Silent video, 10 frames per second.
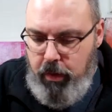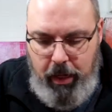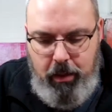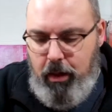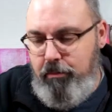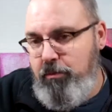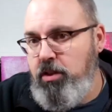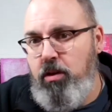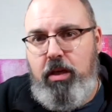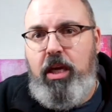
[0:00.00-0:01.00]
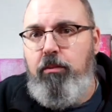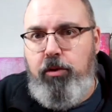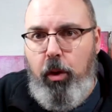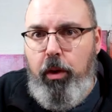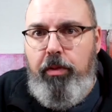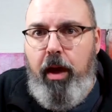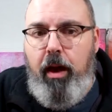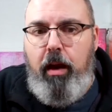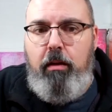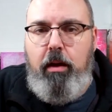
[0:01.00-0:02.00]
I'm just going to keep doing
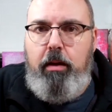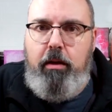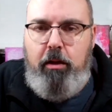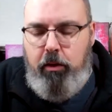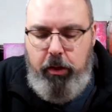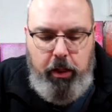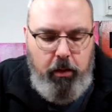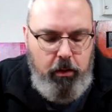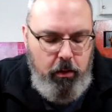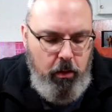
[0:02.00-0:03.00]
that. You don't need to